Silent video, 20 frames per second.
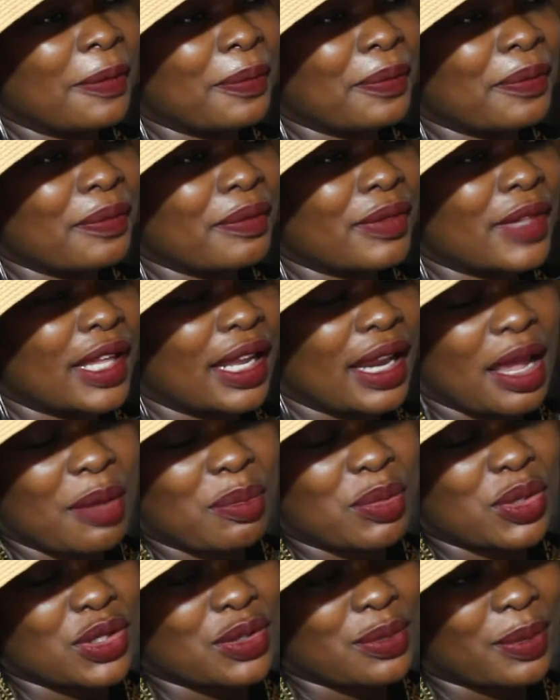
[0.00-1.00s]
that
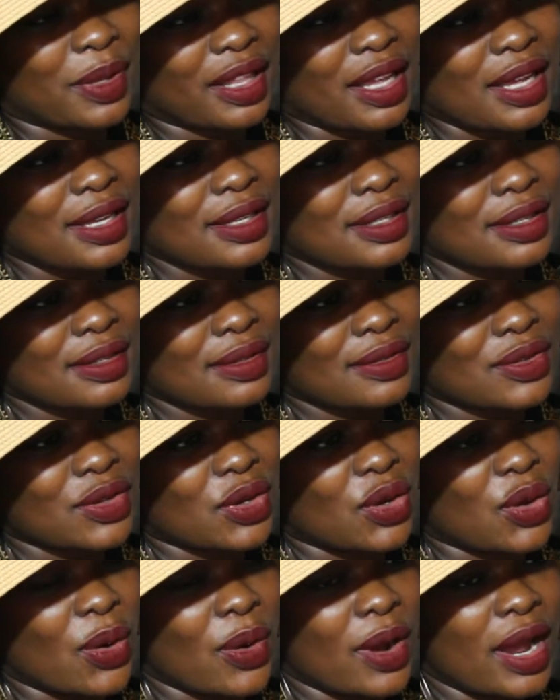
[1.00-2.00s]
happens with us, you
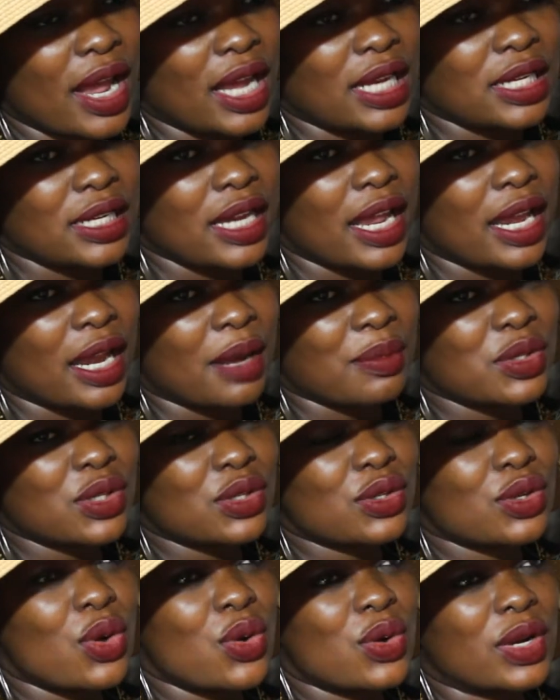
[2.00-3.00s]
know. And I'm
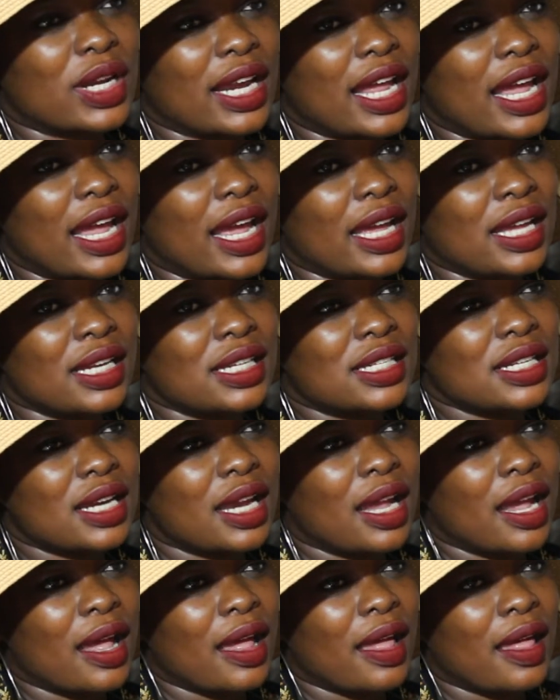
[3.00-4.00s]
so glad
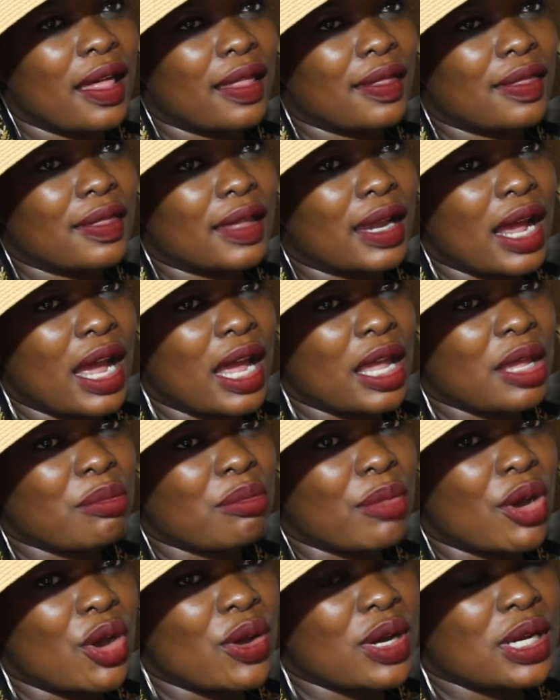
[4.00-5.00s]
that I
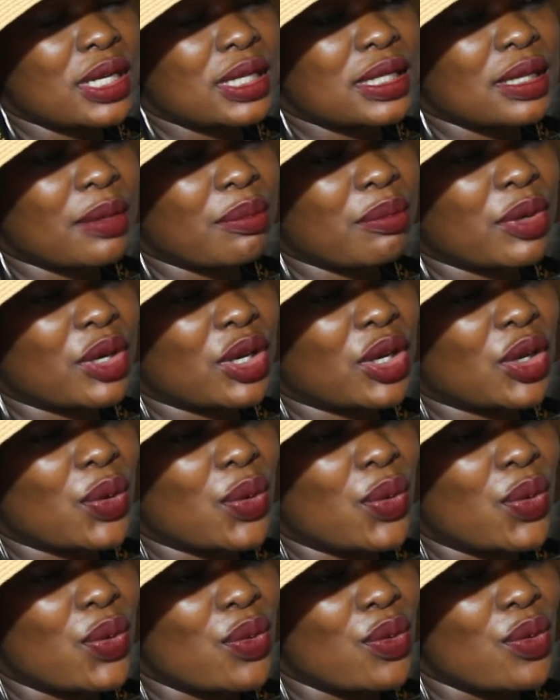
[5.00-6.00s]
married somebody
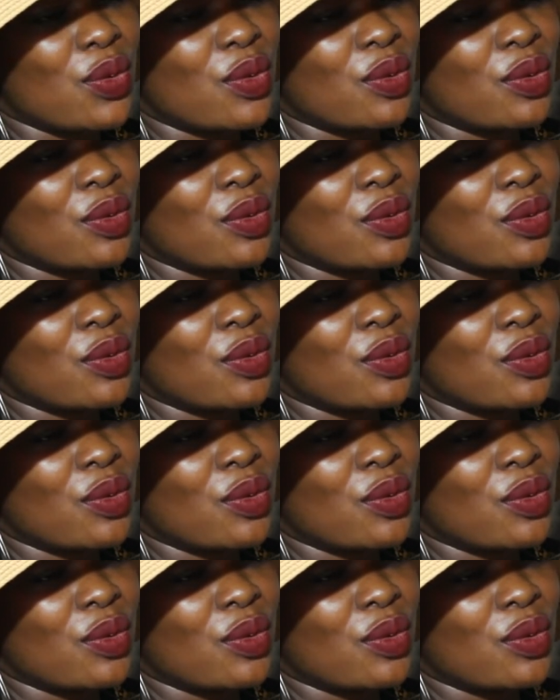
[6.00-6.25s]
who